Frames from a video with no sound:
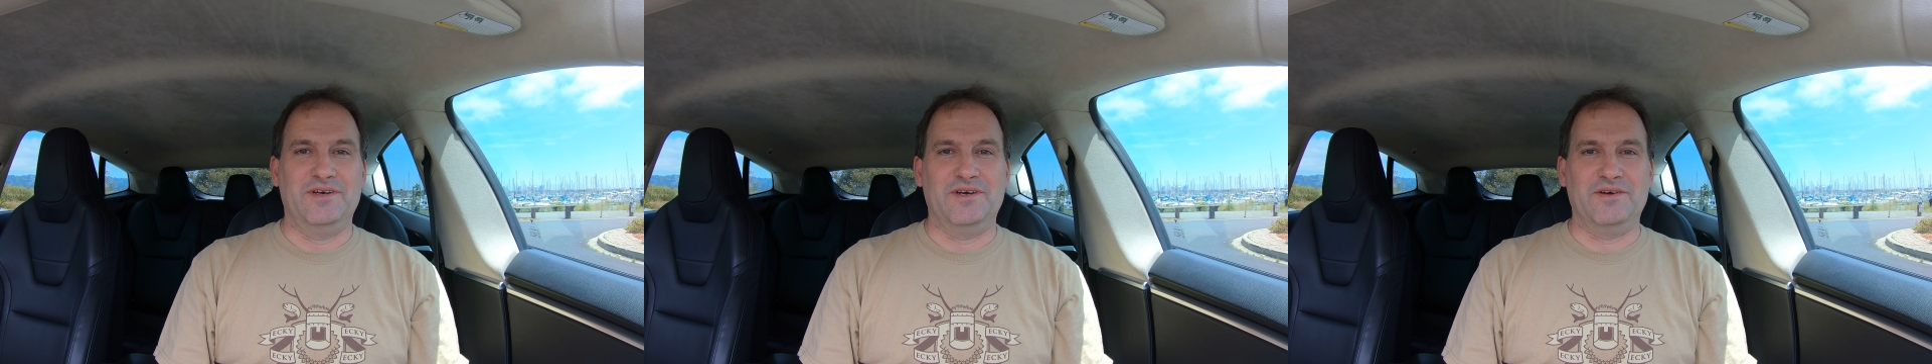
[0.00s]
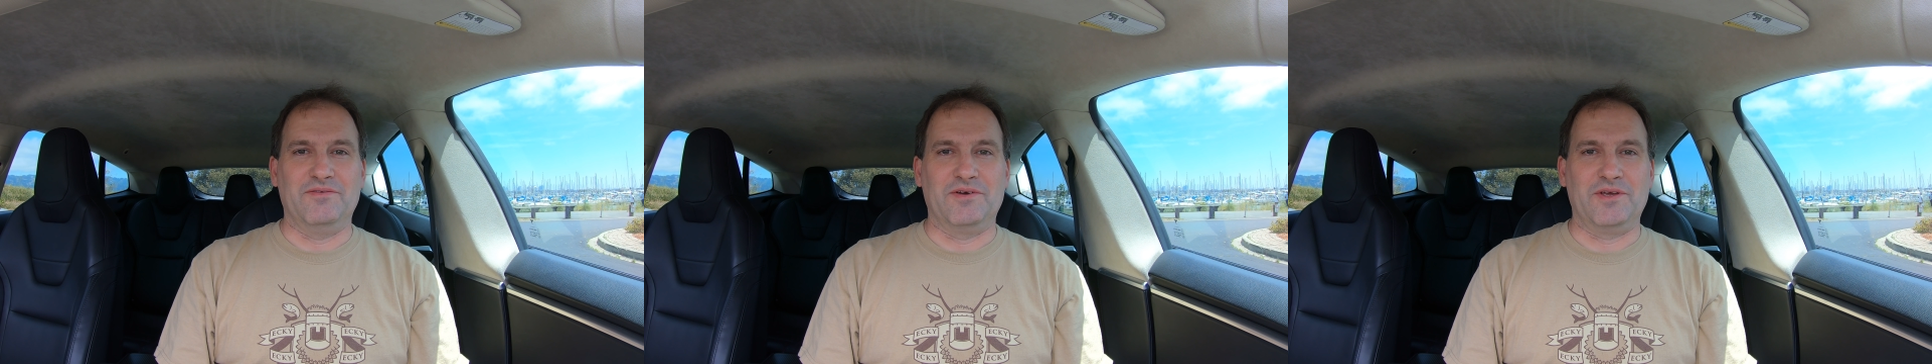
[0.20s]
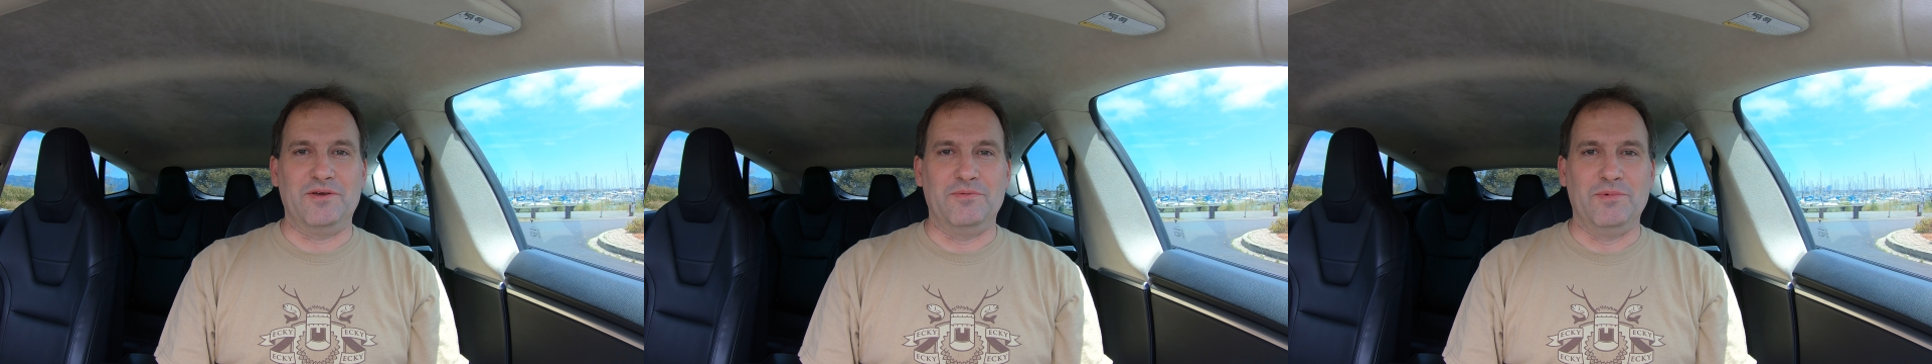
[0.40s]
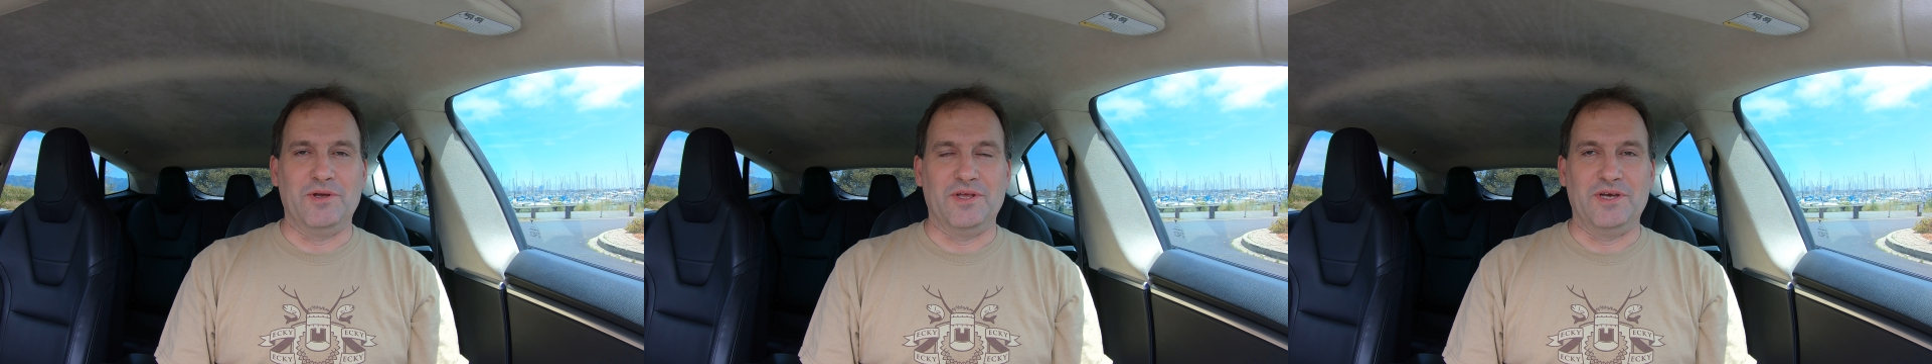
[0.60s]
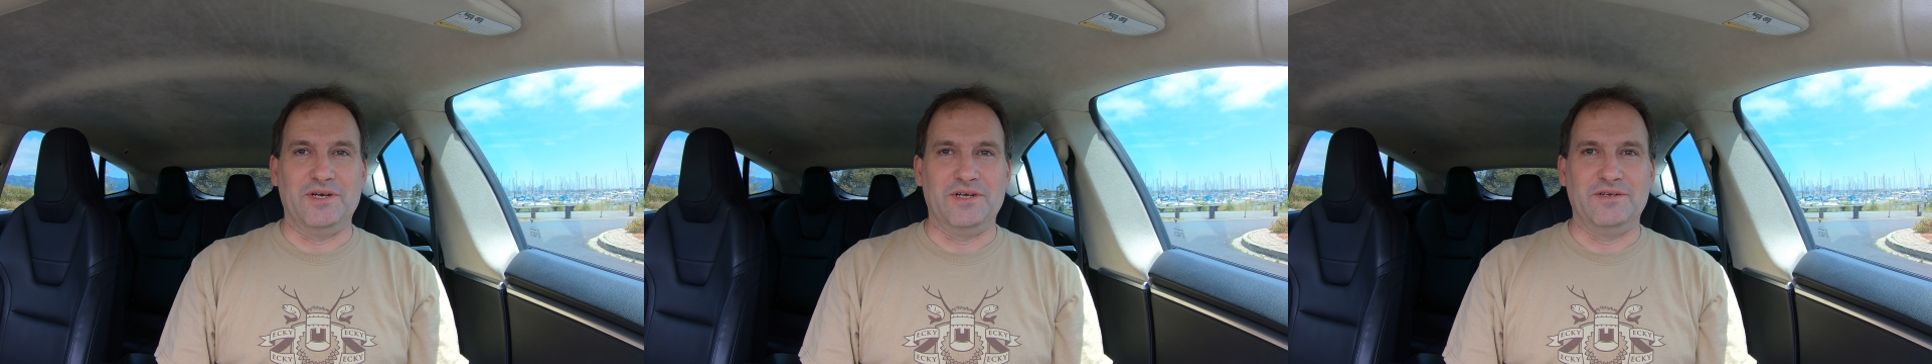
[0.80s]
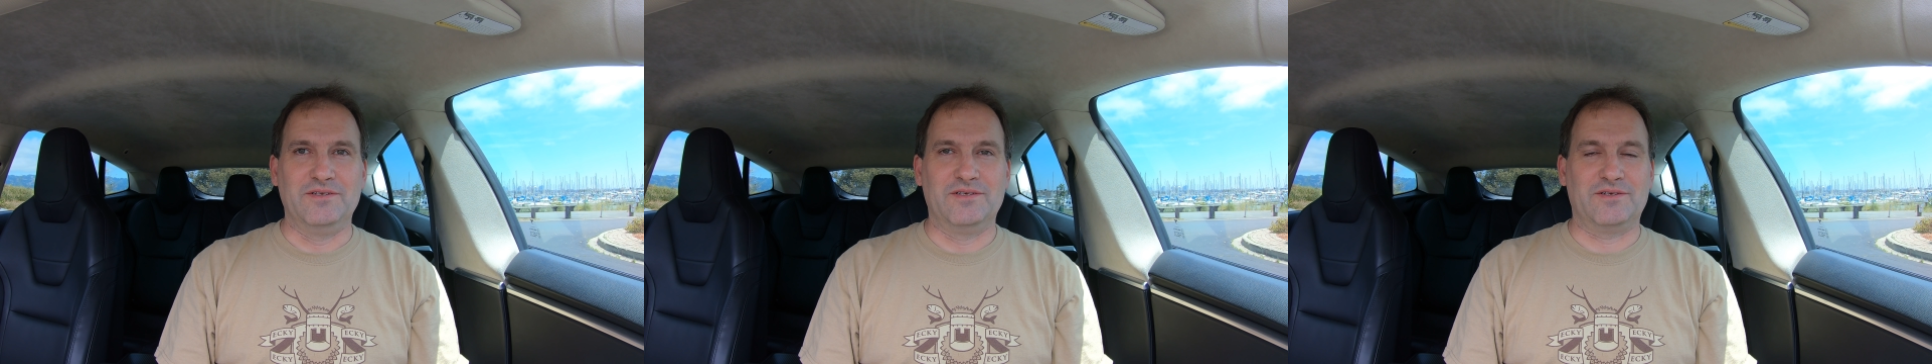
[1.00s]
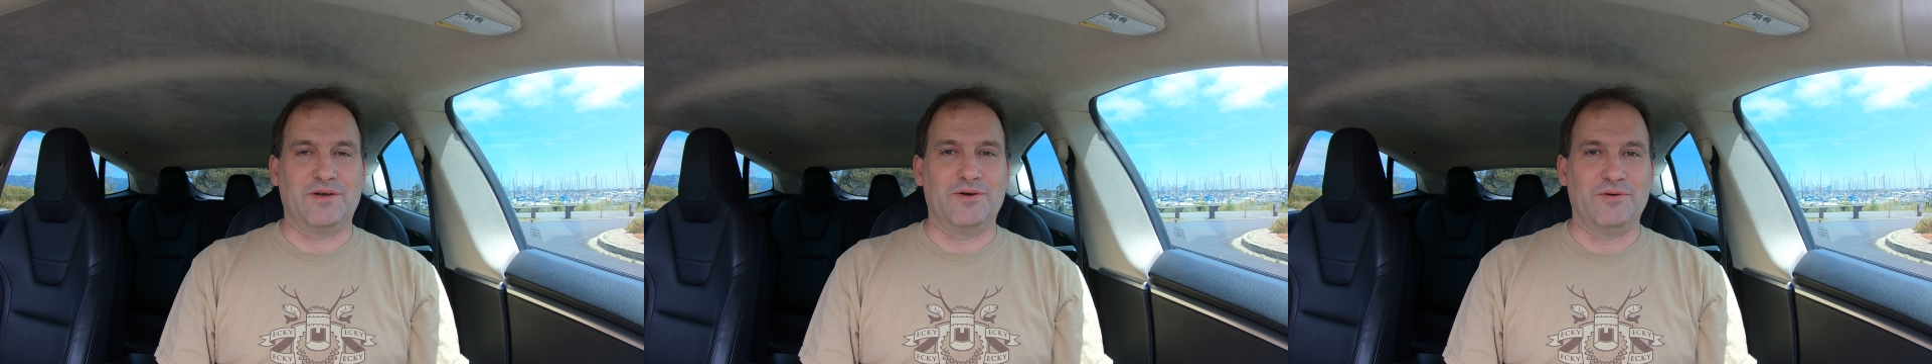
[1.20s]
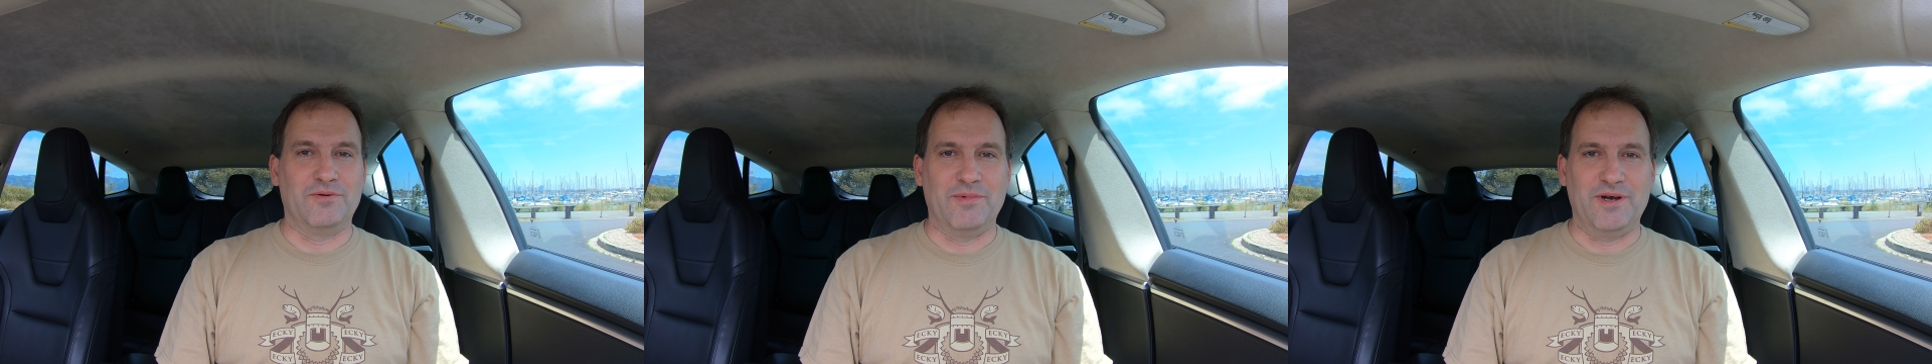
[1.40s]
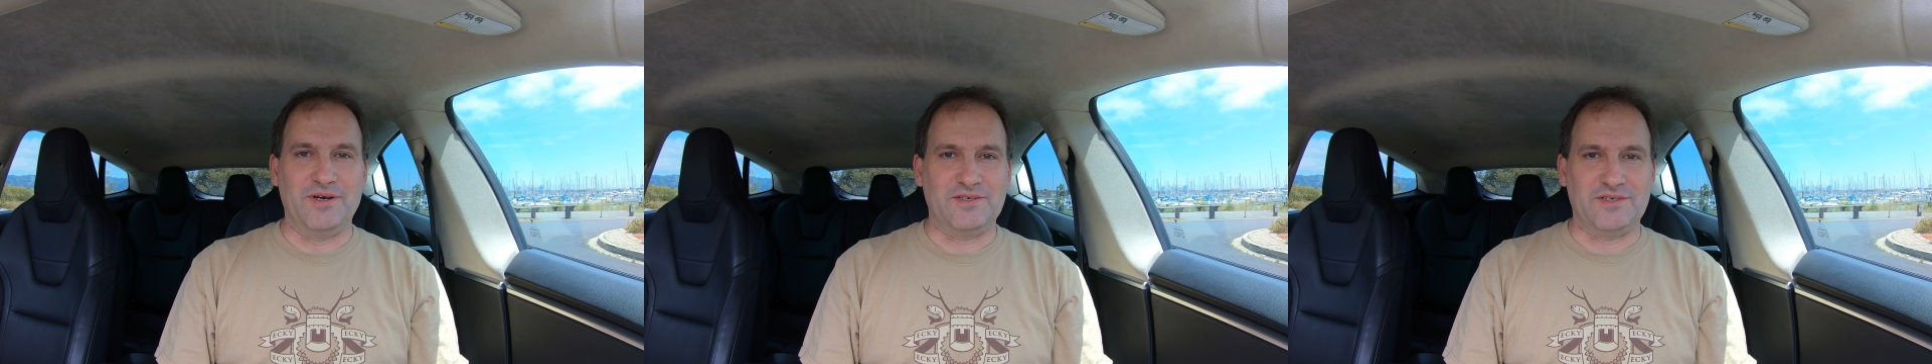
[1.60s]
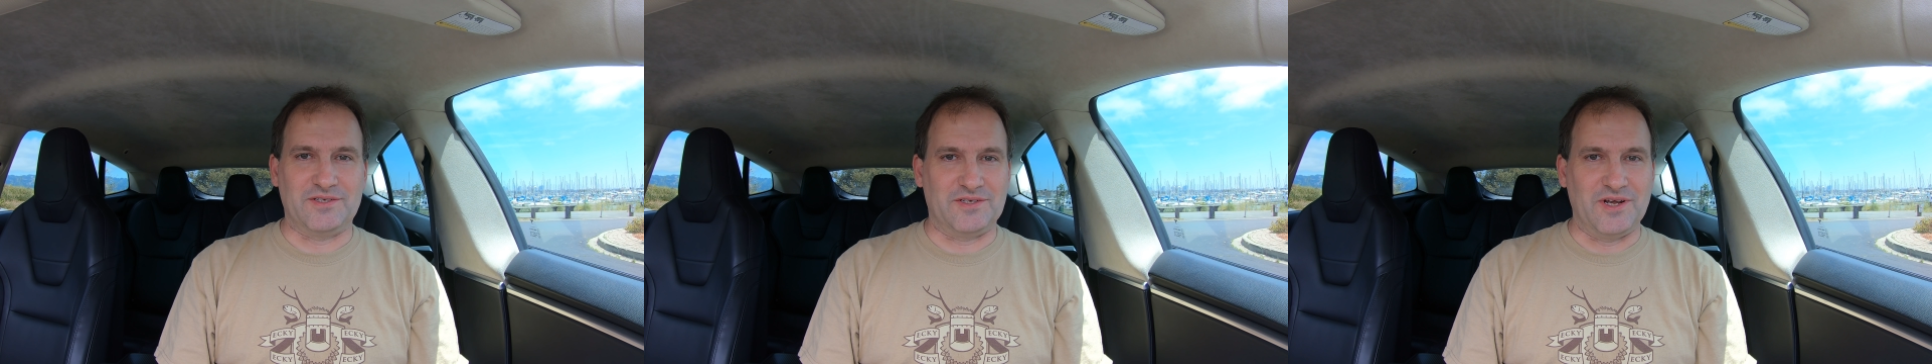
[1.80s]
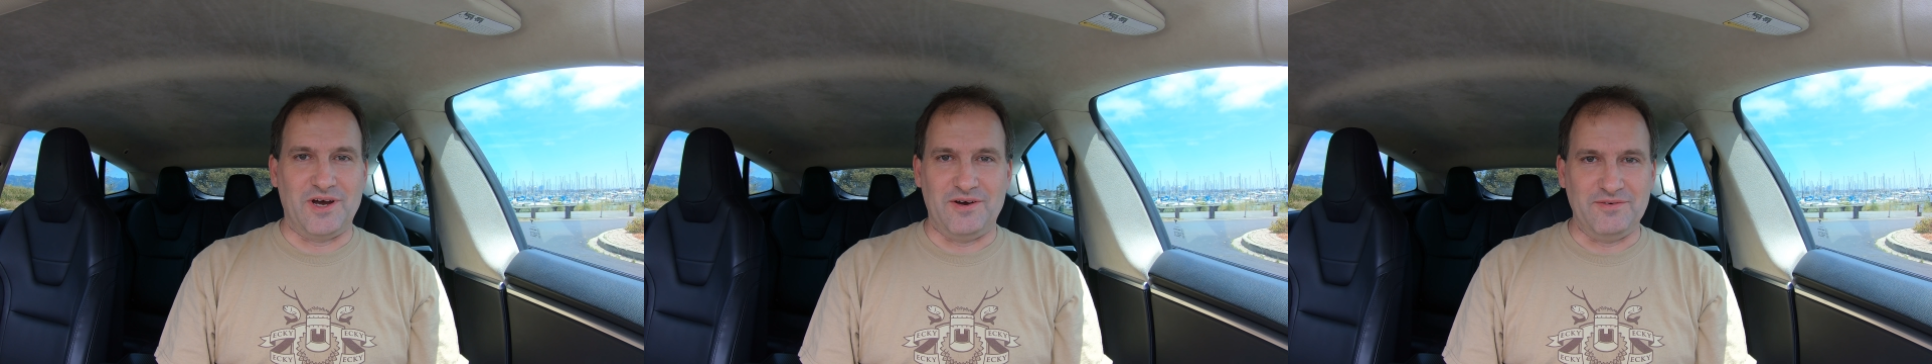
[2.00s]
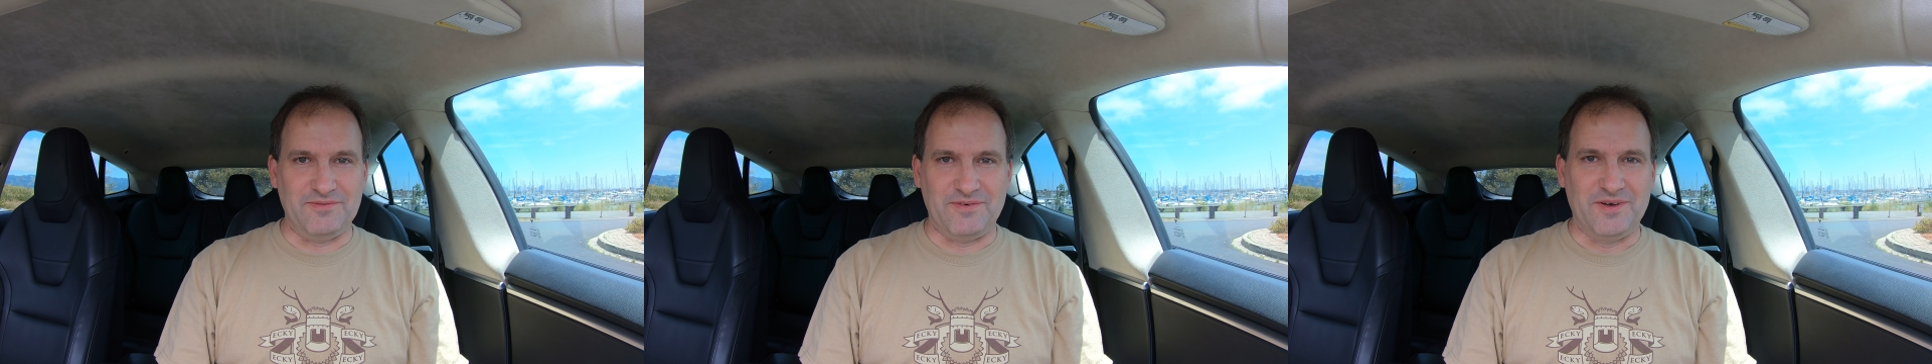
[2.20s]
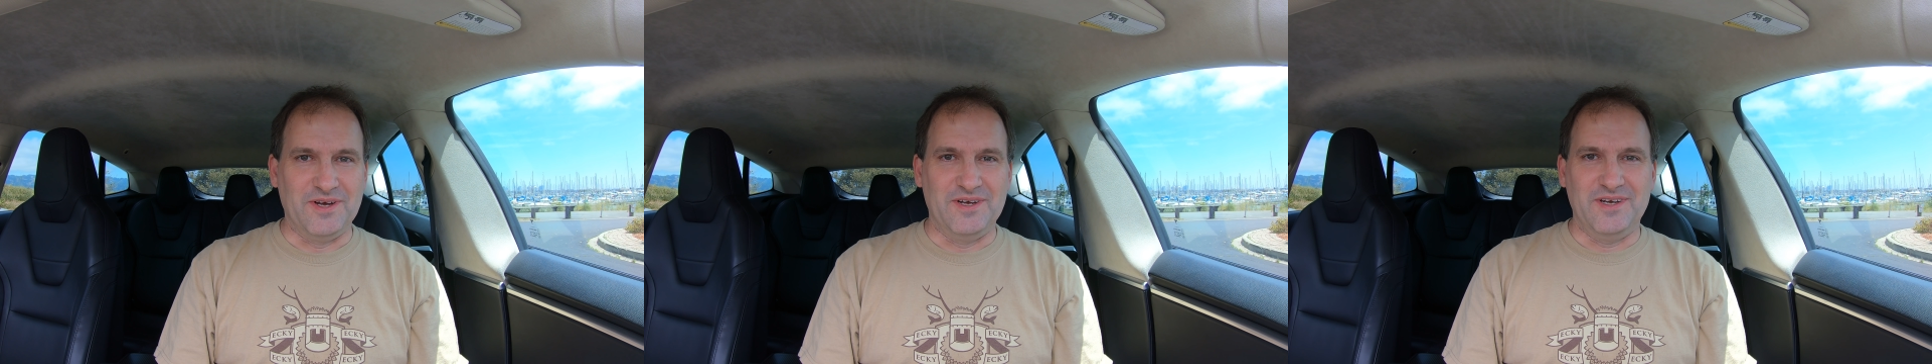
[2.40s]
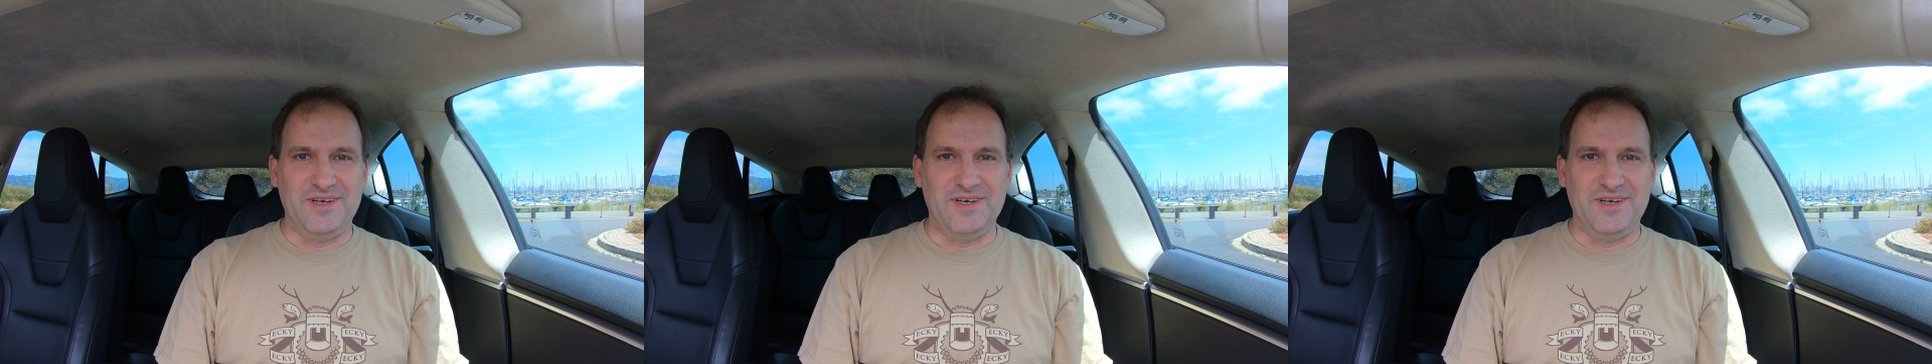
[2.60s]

I've accumulated so much stuff